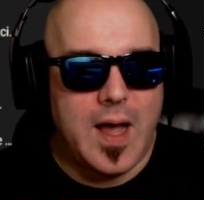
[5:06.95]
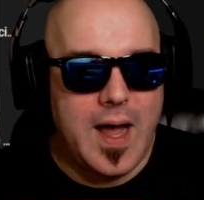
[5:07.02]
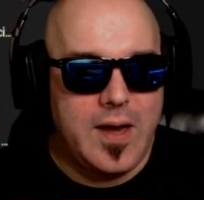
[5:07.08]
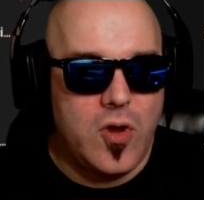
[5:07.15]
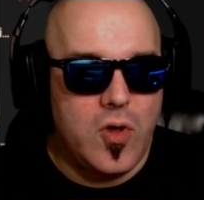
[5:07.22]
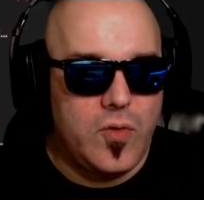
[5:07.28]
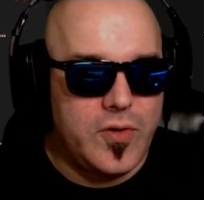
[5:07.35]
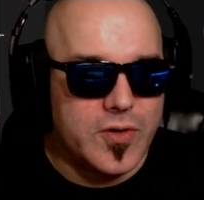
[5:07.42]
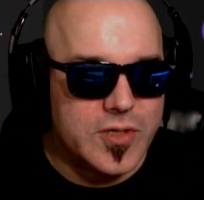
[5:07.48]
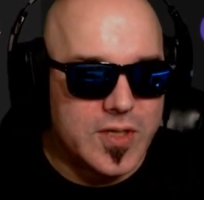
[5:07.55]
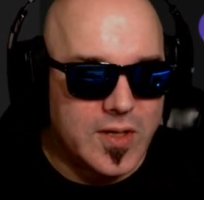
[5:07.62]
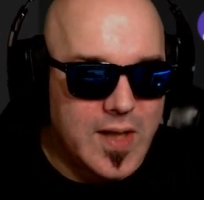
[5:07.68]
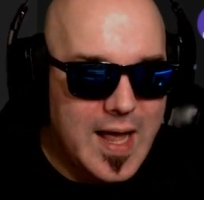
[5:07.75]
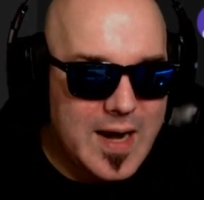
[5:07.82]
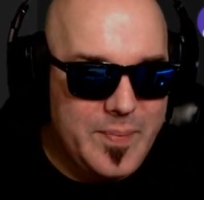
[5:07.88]
I know there's a
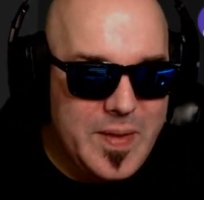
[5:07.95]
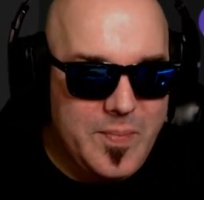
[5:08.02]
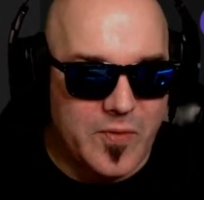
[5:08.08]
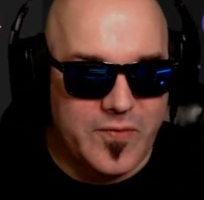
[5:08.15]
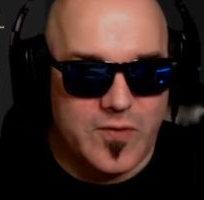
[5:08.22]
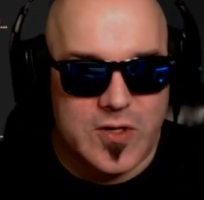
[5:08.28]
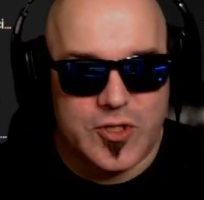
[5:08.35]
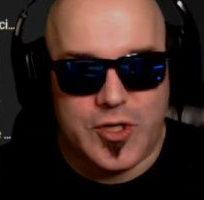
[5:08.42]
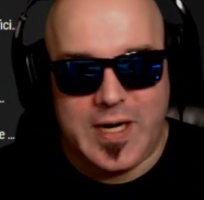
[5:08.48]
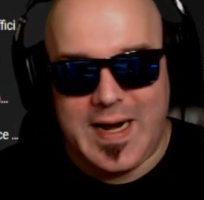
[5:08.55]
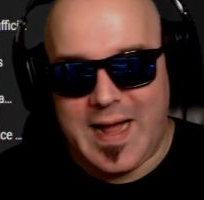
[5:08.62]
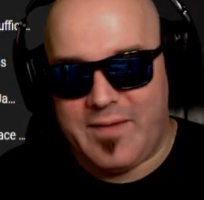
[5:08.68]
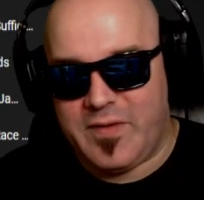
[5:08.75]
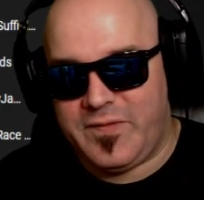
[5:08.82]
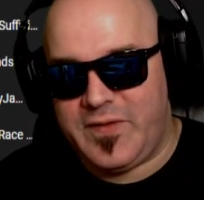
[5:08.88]
lot of people frustrated.
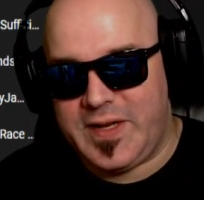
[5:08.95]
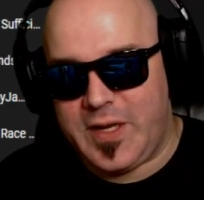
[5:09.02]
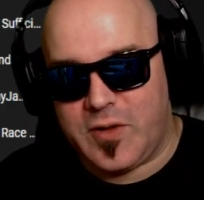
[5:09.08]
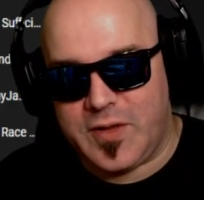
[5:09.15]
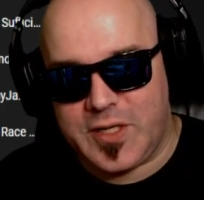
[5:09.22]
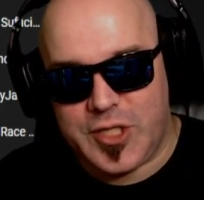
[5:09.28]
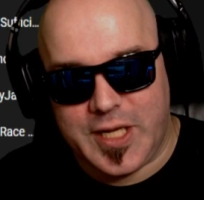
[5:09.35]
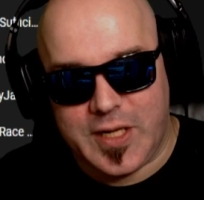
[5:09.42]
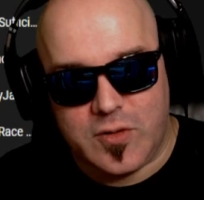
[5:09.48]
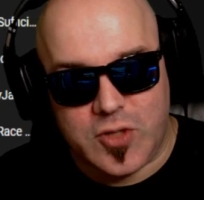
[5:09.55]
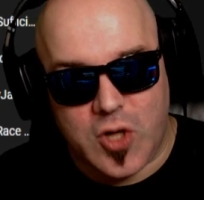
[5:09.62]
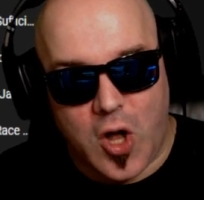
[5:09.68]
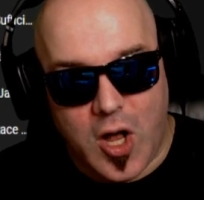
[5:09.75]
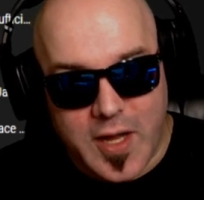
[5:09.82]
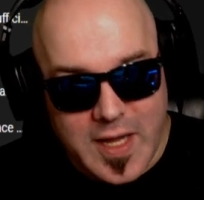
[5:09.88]
I have a video on the channel
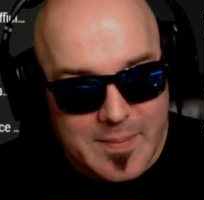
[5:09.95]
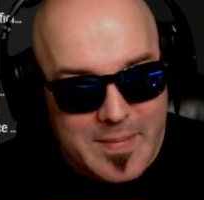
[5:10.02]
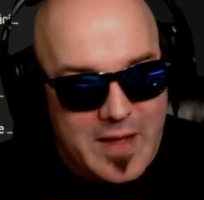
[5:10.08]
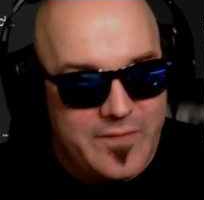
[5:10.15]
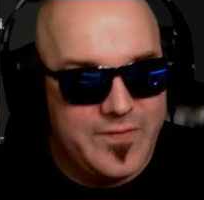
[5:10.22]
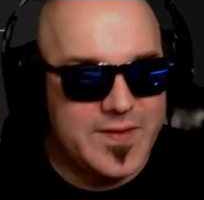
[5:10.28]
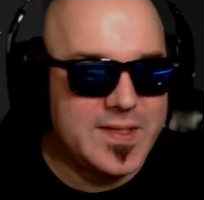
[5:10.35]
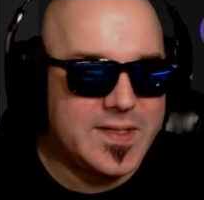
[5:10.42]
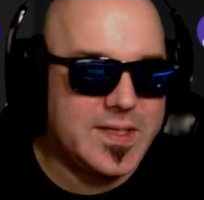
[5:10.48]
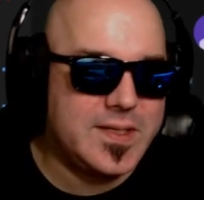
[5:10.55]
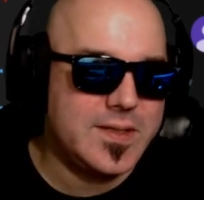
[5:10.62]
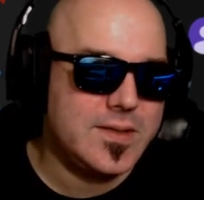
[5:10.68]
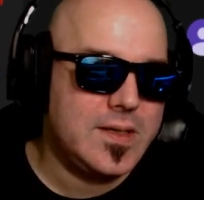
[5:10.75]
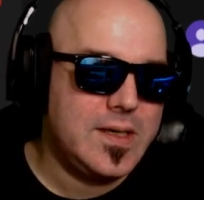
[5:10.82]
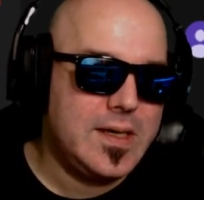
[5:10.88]
talking about
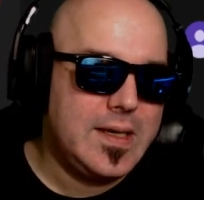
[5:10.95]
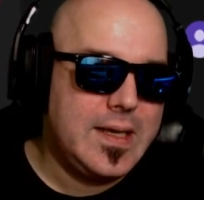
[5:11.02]
physics.